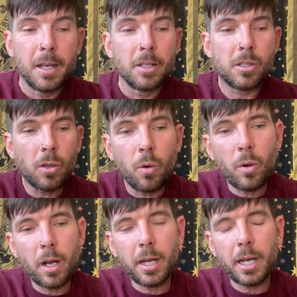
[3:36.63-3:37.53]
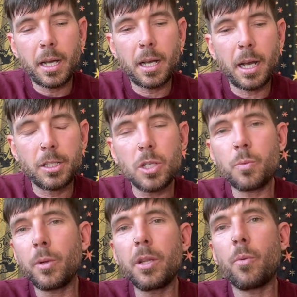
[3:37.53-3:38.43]
So I
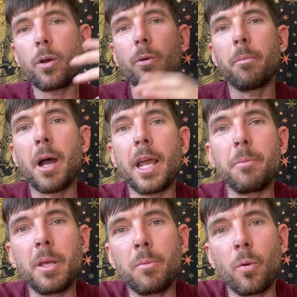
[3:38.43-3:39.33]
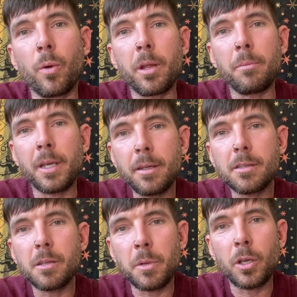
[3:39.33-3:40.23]
just really want to remind people what it
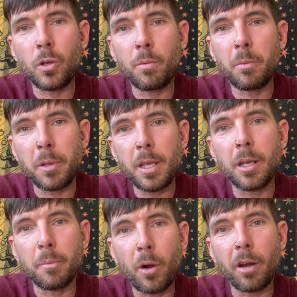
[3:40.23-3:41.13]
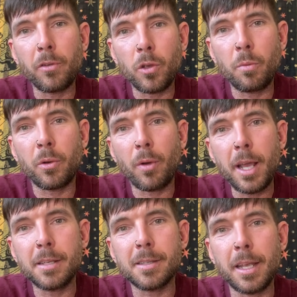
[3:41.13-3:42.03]
means to be a human being, a part of a human
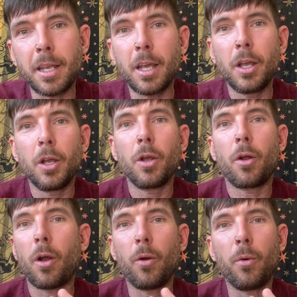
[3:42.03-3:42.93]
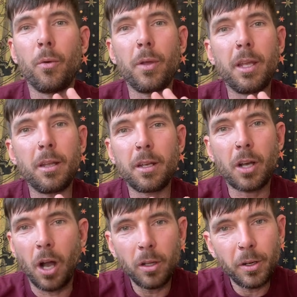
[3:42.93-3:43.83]
race. Like,
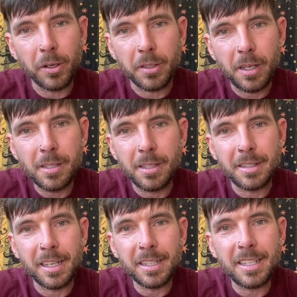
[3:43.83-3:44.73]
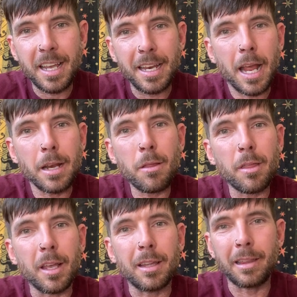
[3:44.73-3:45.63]
color doesn't dictate
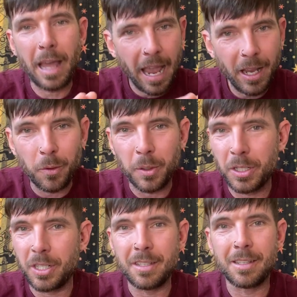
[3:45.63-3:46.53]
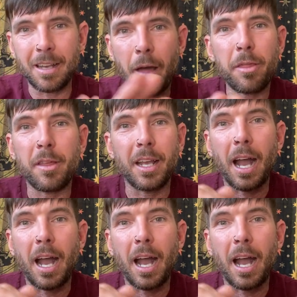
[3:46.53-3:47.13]
anything. Language is nothing.